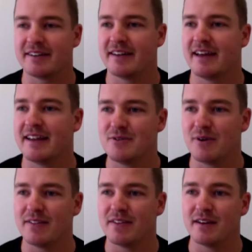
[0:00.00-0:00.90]

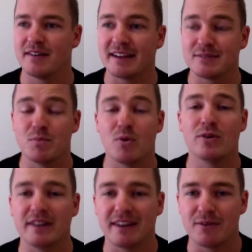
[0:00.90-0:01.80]
Anyway, the next
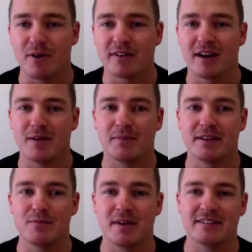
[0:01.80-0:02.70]
morning he woke up and he
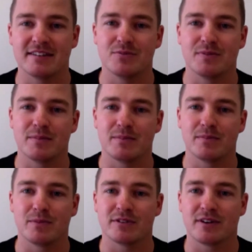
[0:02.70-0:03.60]
messaged me and
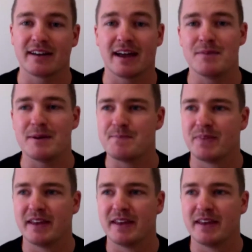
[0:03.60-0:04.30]
was like, "Hey, man,